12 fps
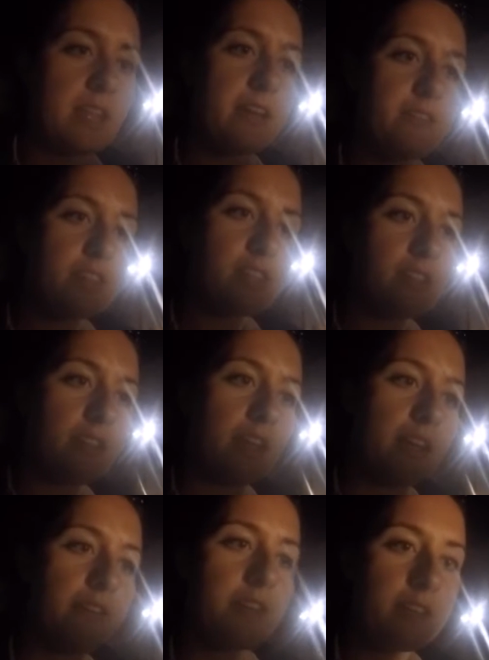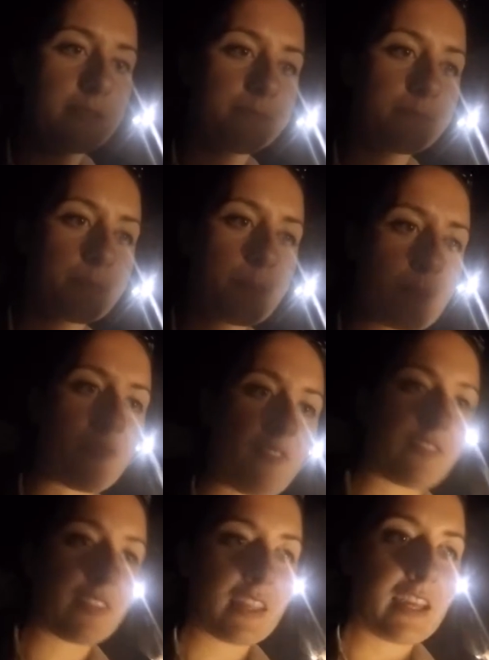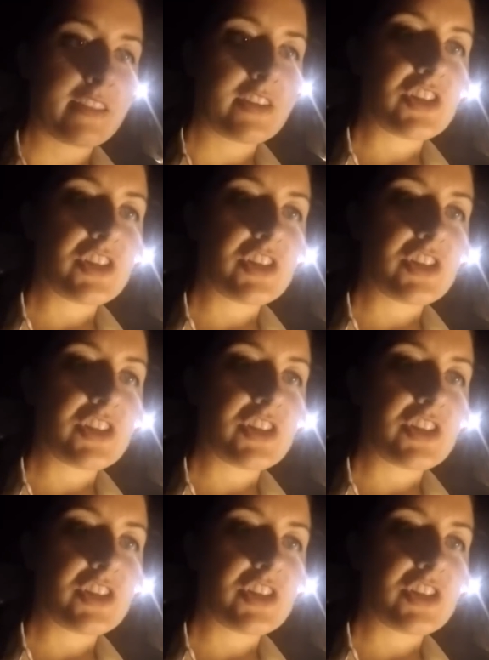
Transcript: left to life. The